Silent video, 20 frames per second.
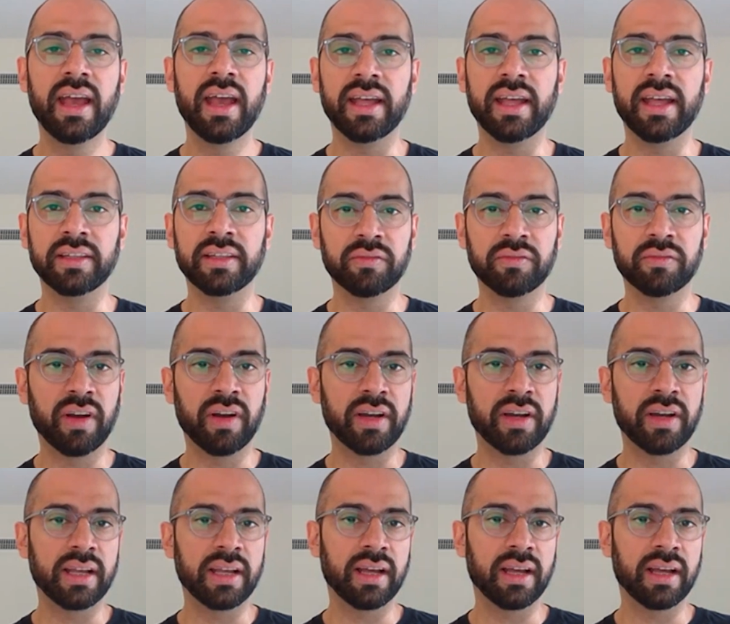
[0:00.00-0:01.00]
and
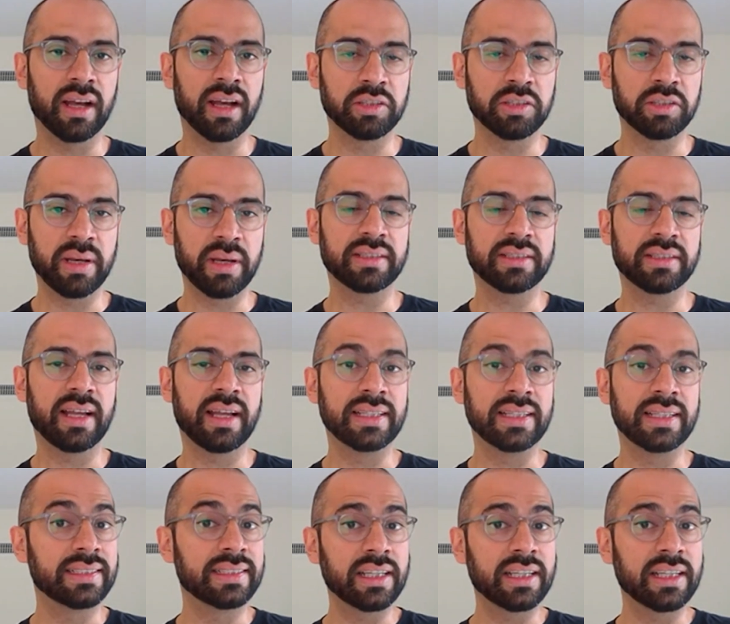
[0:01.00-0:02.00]
very
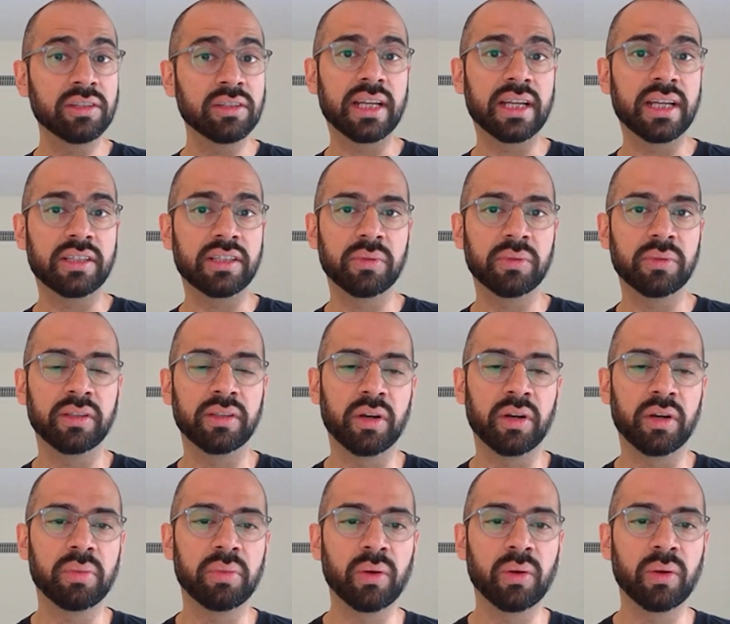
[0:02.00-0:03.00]
specialized skill sets within
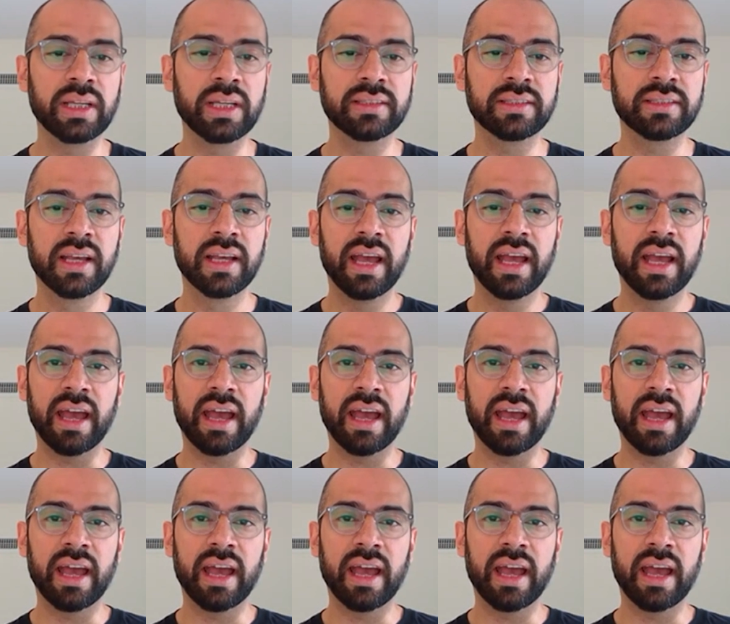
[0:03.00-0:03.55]
their employees,